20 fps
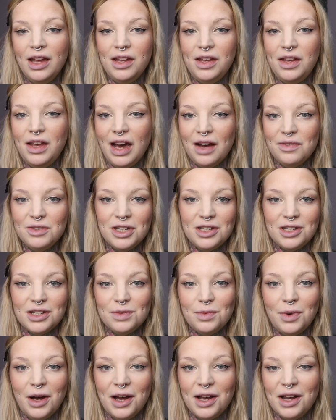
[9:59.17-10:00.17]
you have to
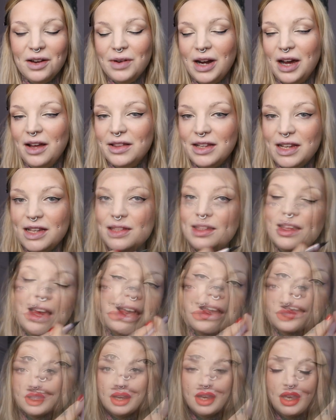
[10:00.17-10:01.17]
just work around these
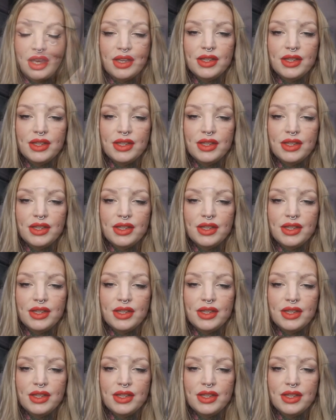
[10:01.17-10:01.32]
things.